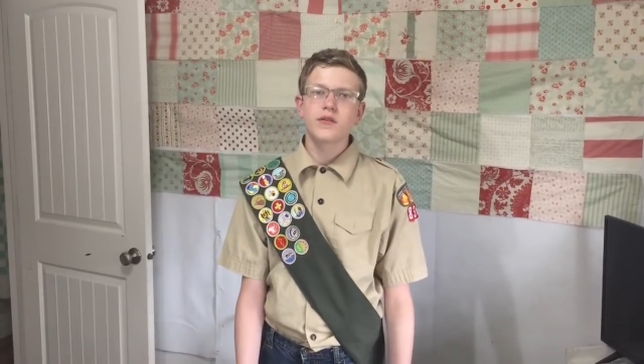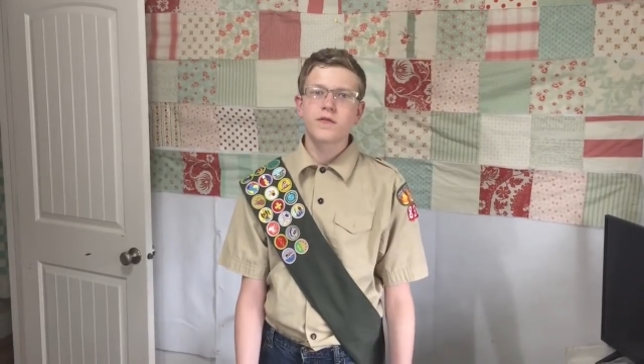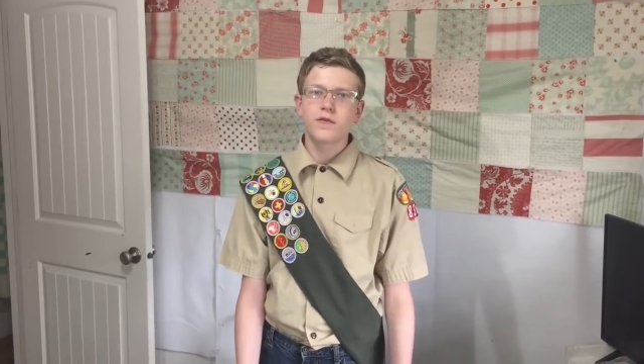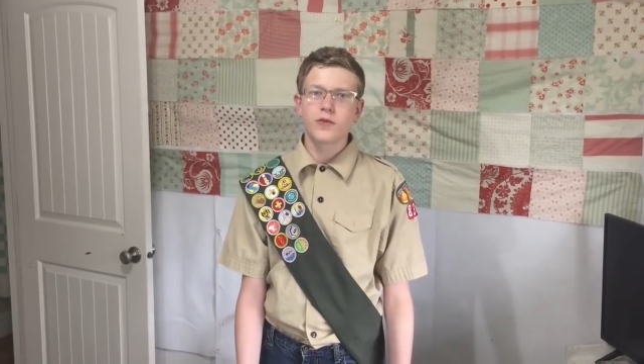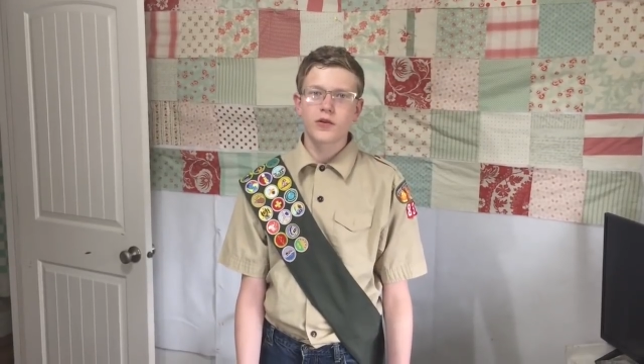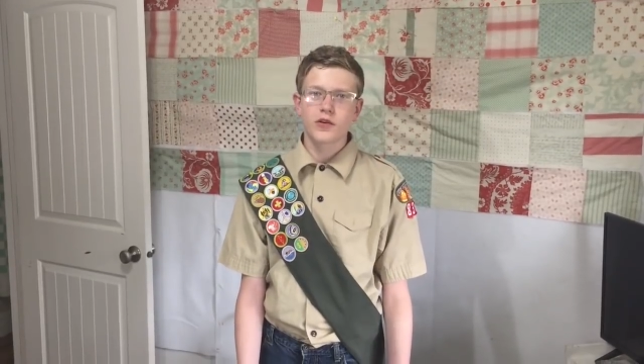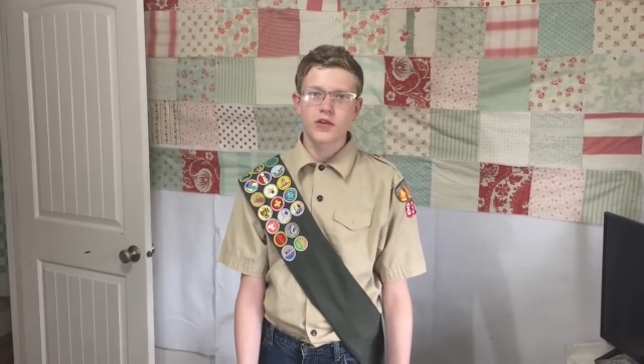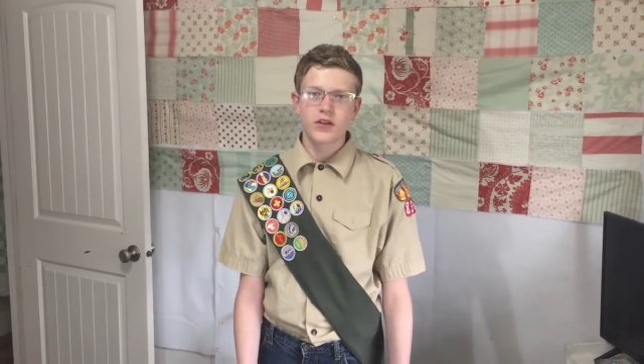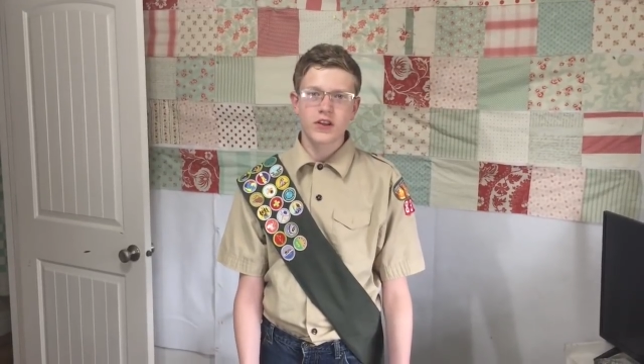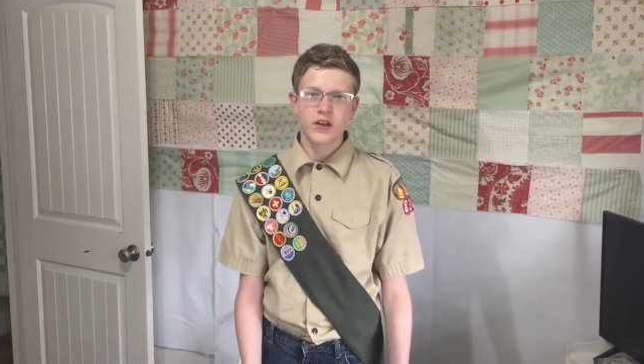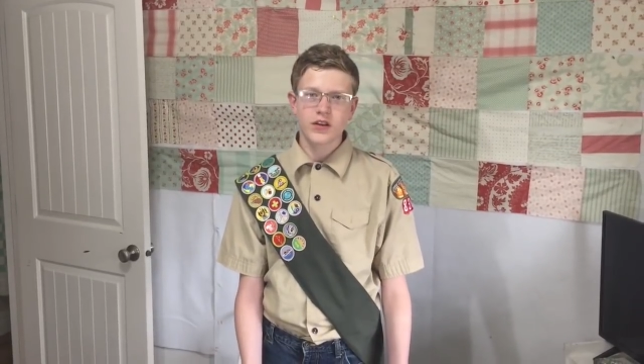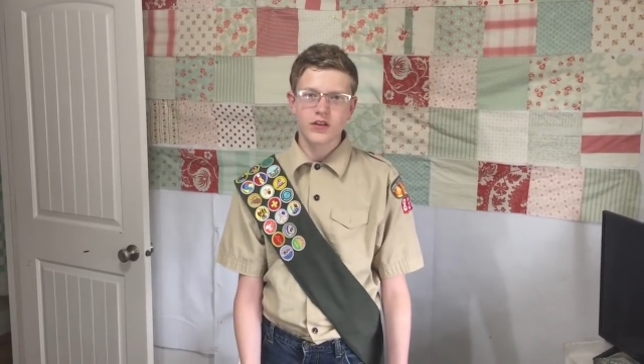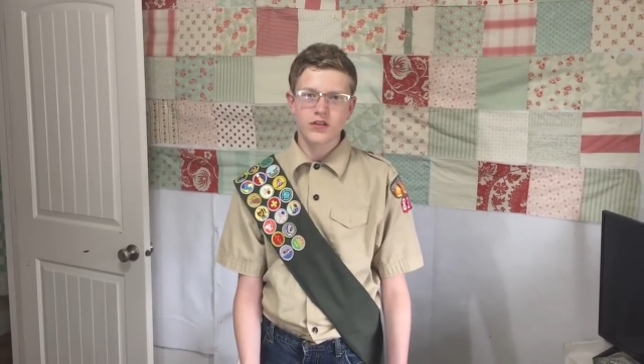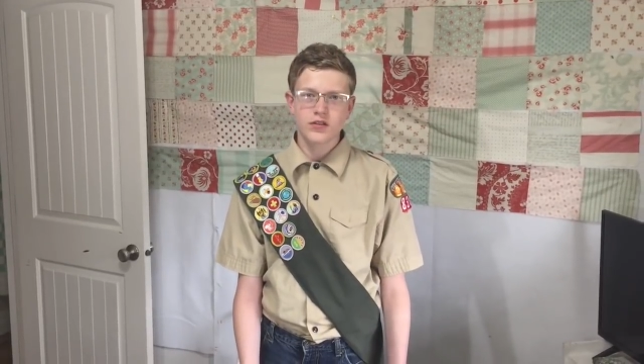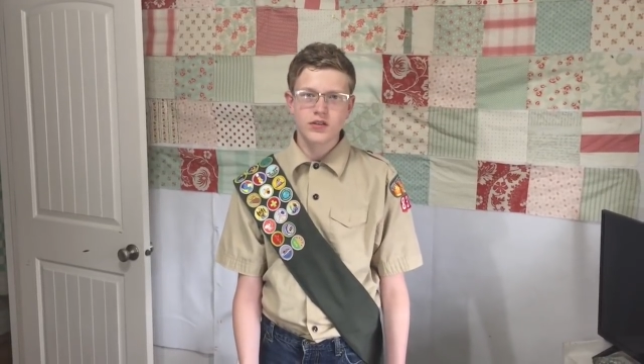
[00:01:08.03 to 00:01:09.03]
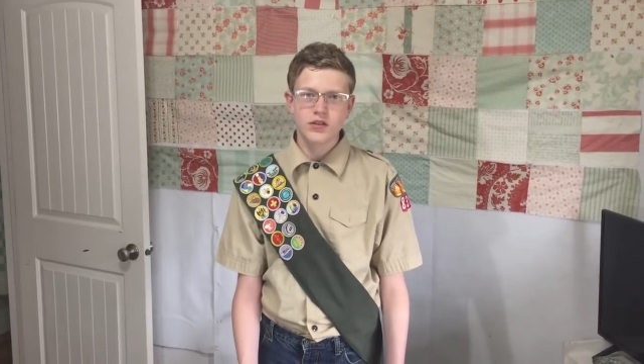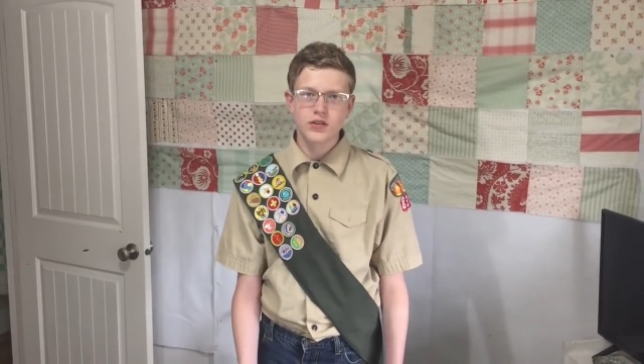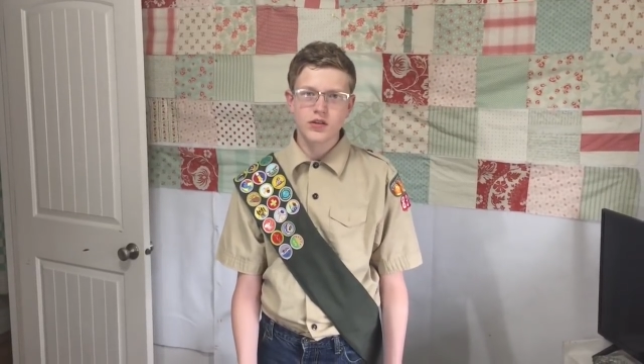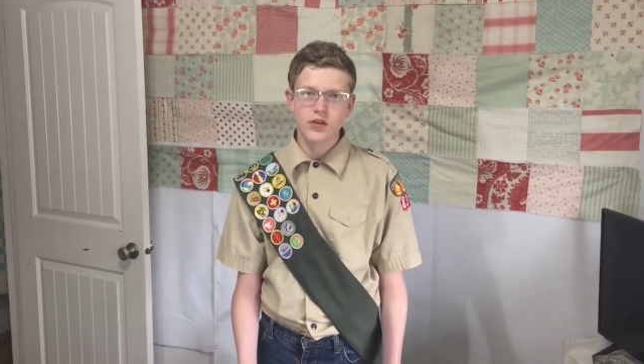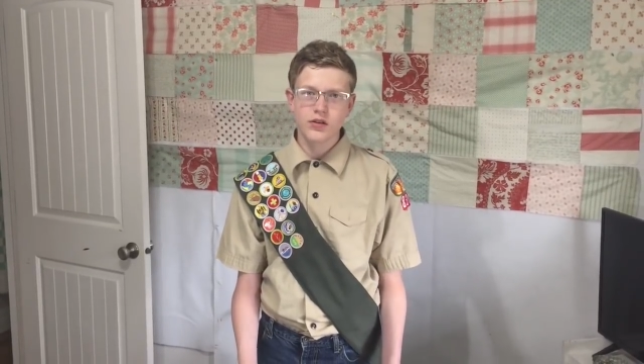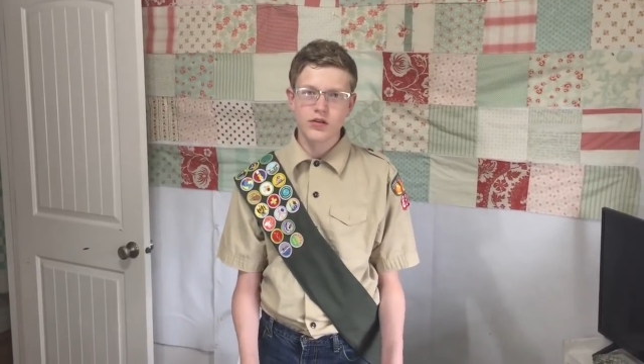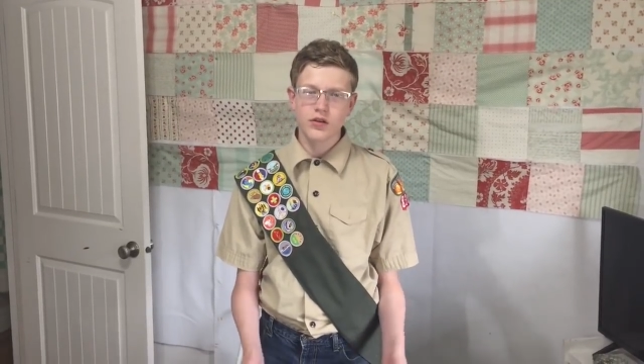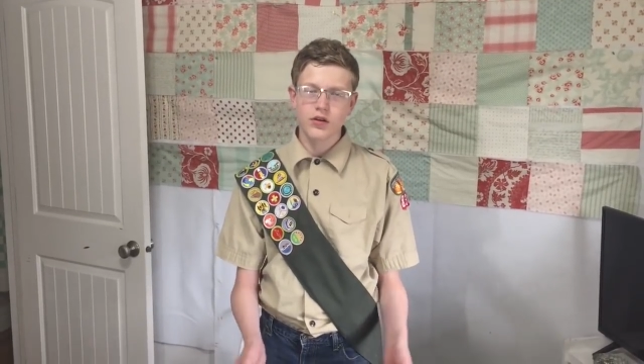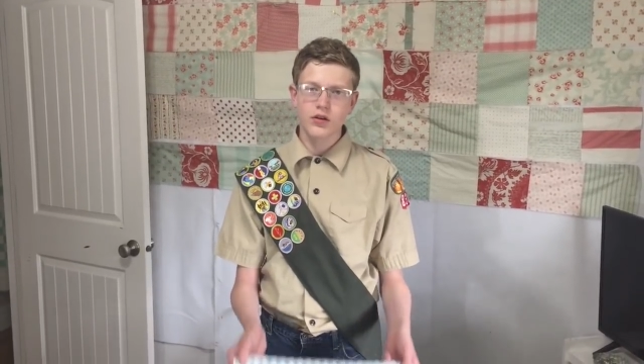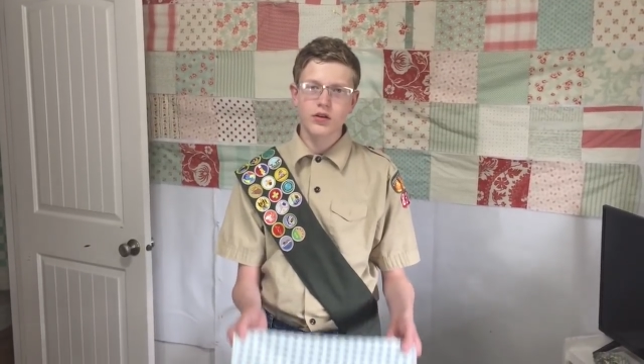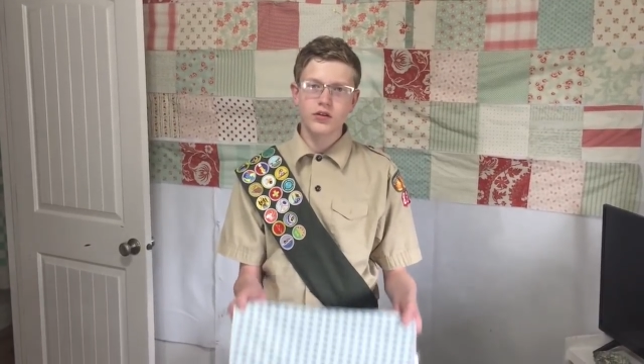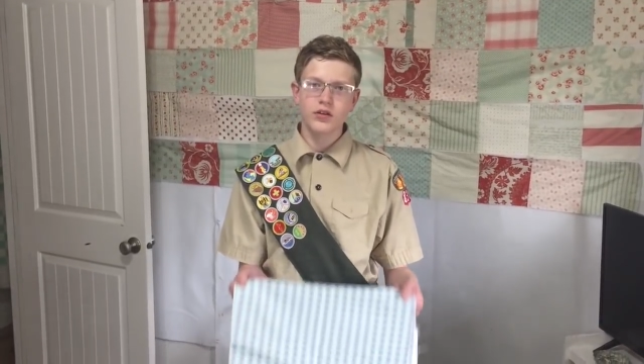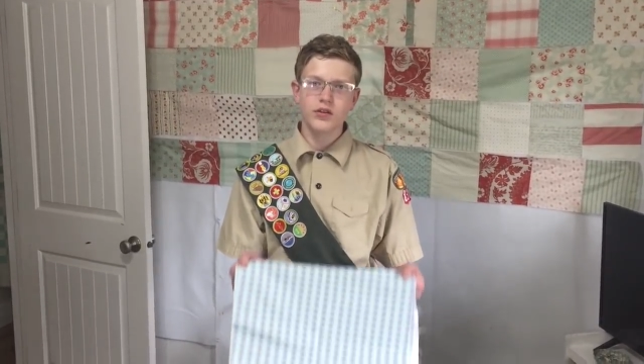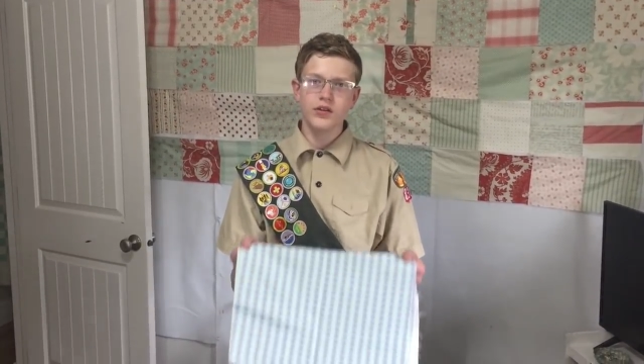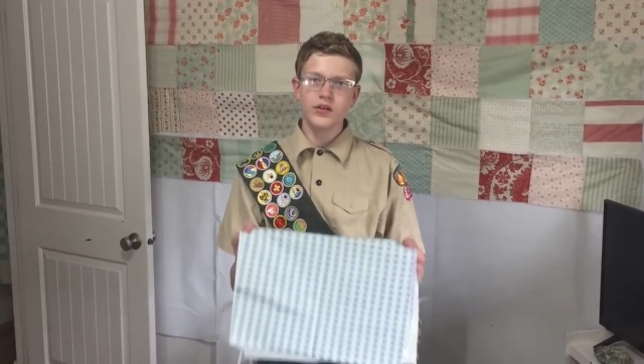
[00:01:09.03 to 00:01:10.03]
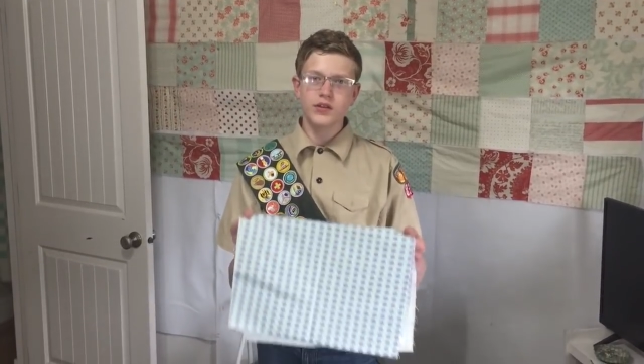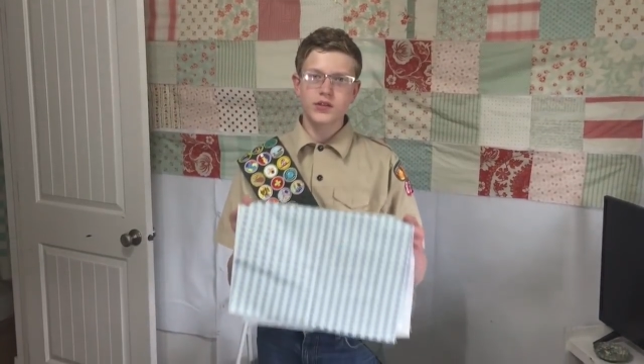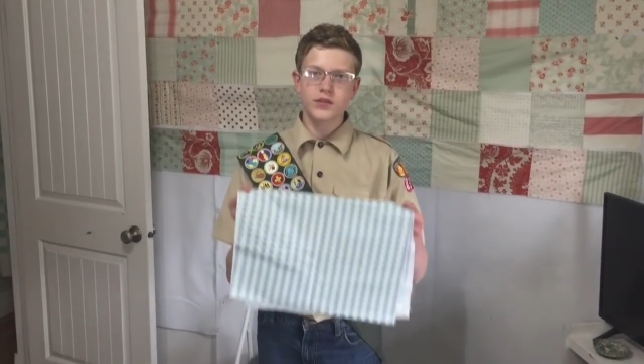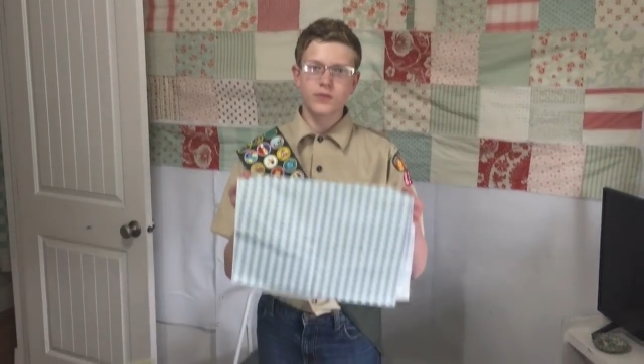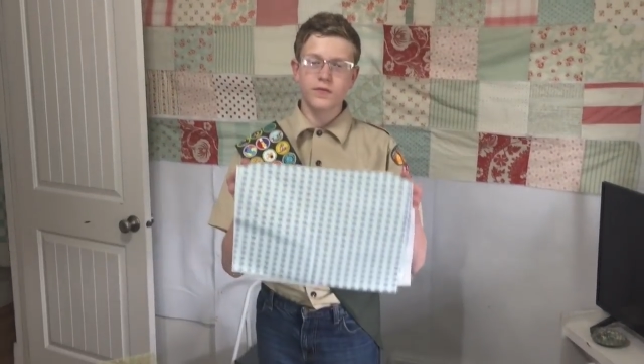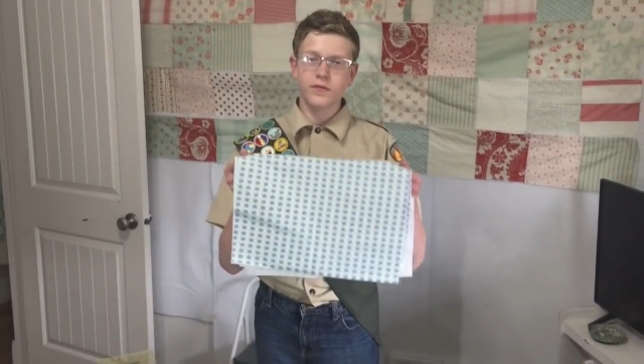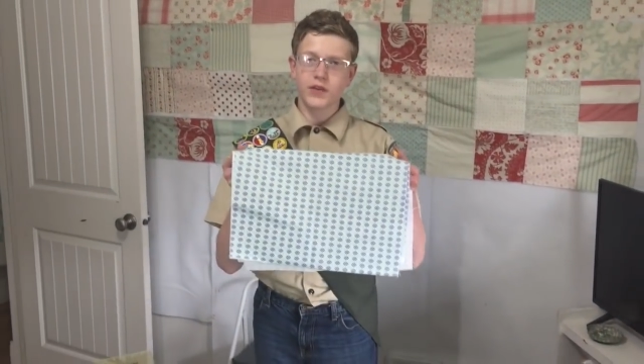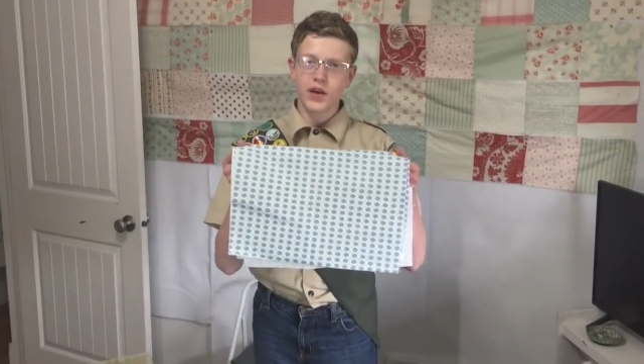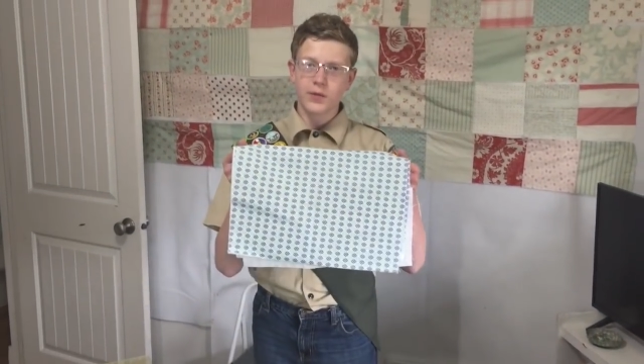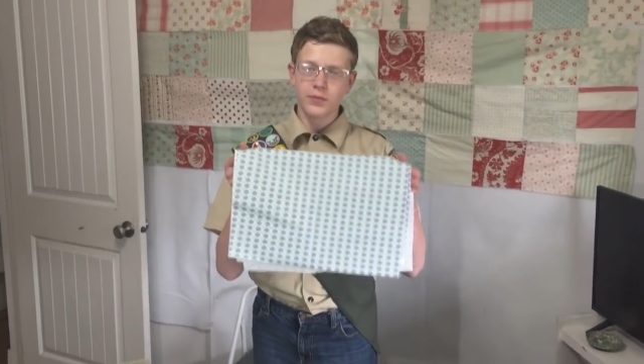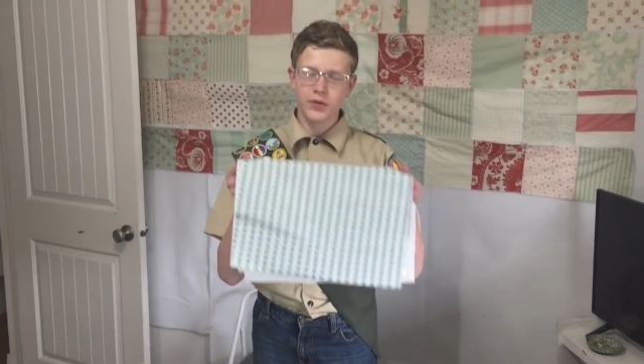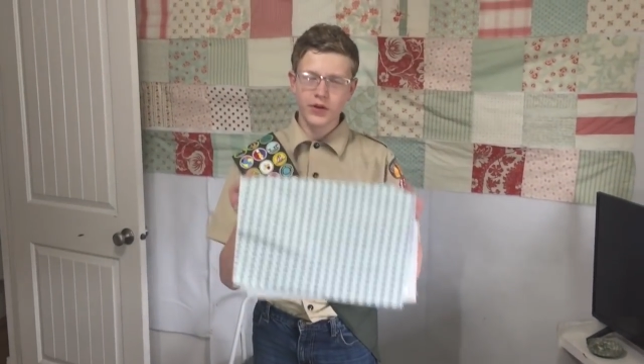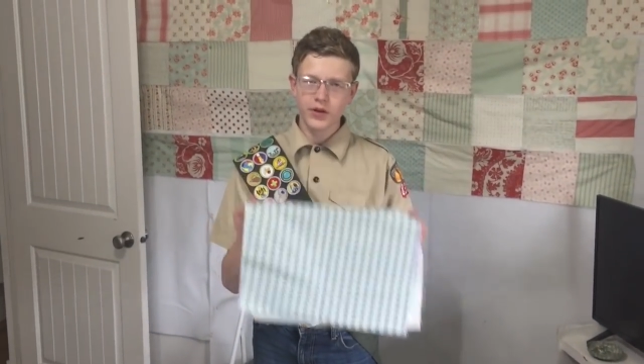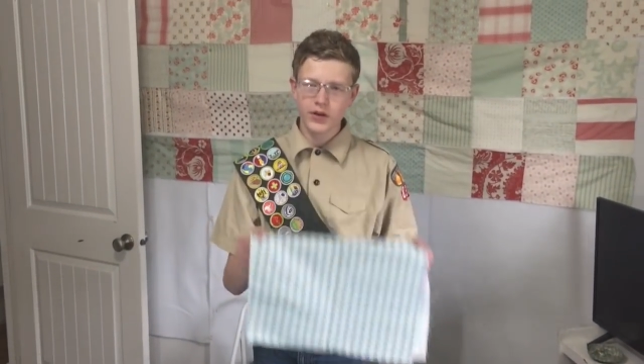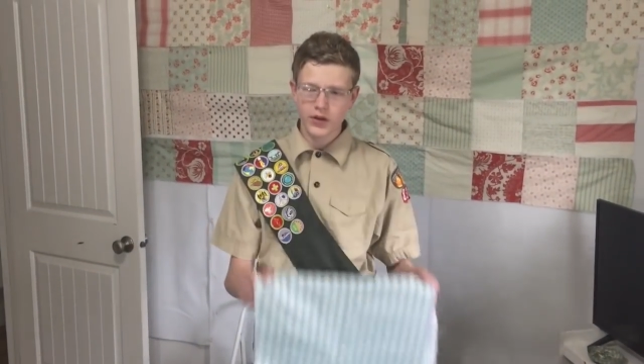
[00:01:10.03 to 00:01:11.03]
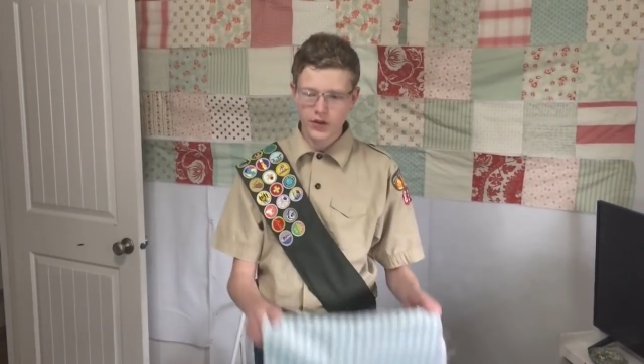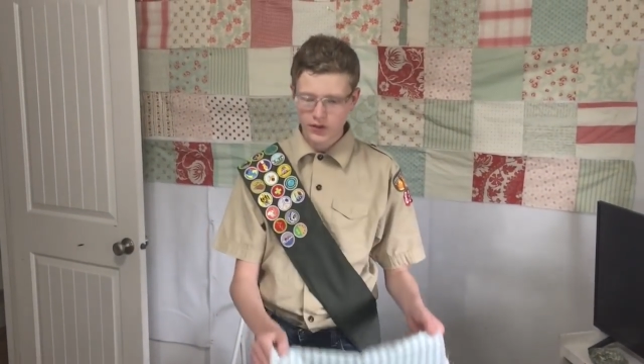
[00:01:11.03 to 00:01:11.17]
4 things. You're going to need some fabric,